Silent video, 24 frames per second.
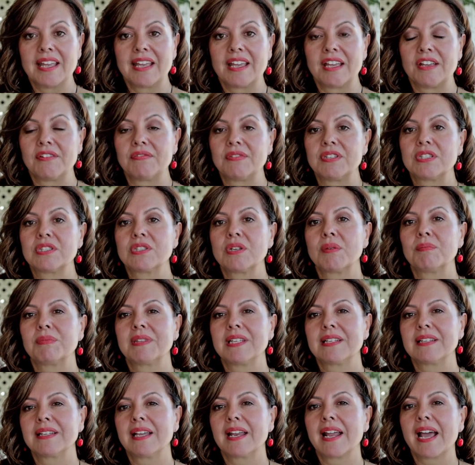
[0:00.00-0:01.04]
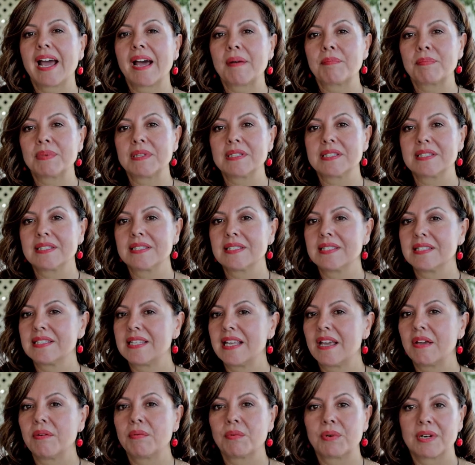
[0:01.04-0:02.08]
If it's something that happened since
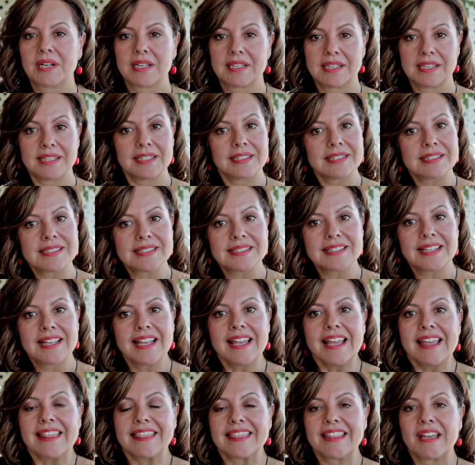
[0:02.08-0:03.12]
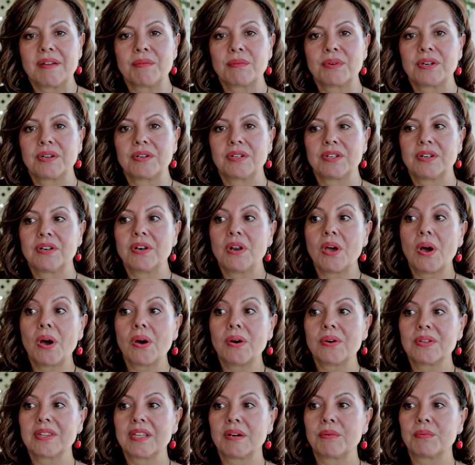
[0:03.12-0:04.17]
they were kids, then we
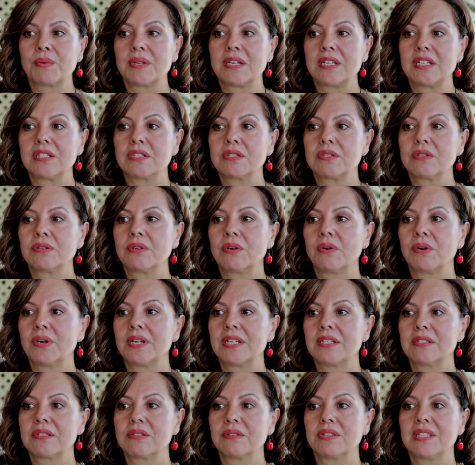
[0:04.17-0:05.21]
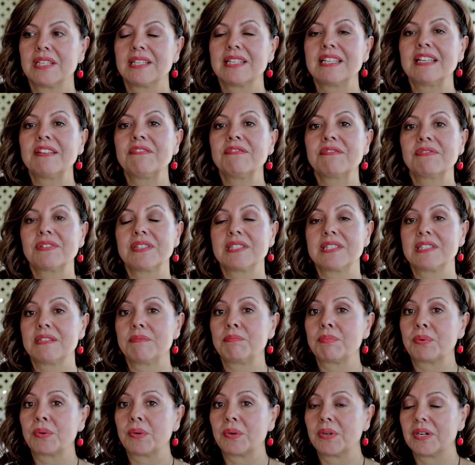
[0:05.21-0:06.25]
know that we need to go into the infancy
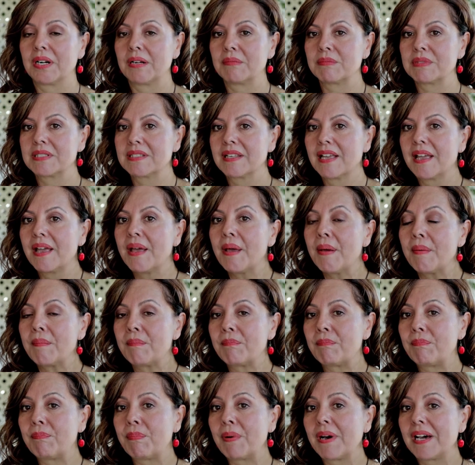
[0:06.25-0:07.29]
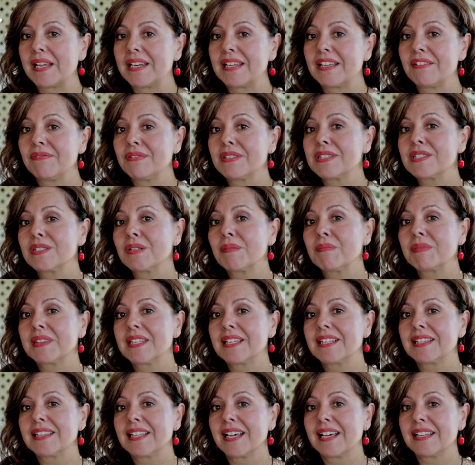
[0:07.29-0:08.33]
programs. But if it's
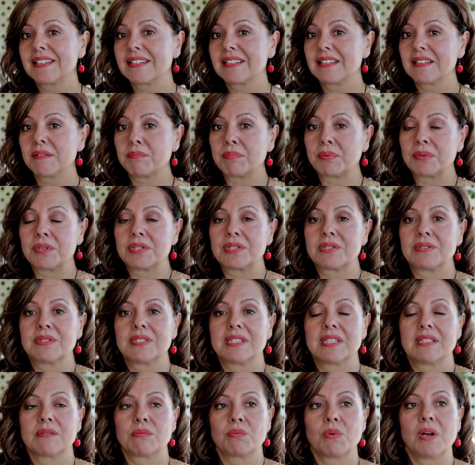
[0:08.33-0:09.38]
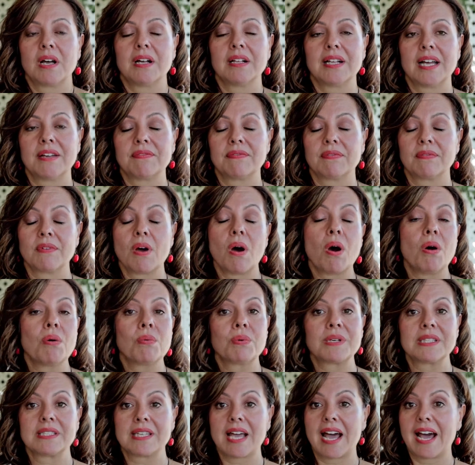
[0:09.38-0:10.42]
something that a person says, well, I've
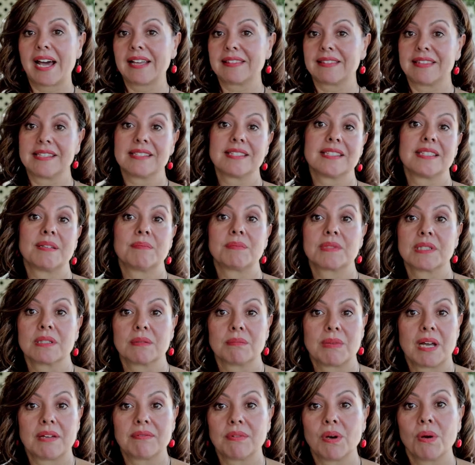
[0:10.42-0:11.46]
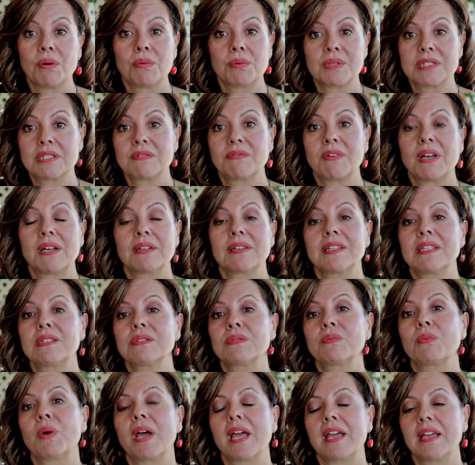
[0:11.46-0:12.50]
always had this symptom, I've always felt
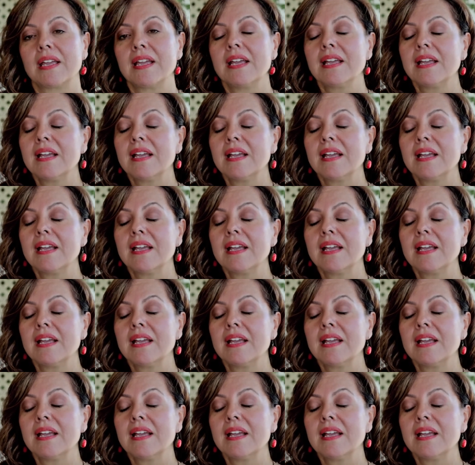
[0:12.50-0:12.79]
this way,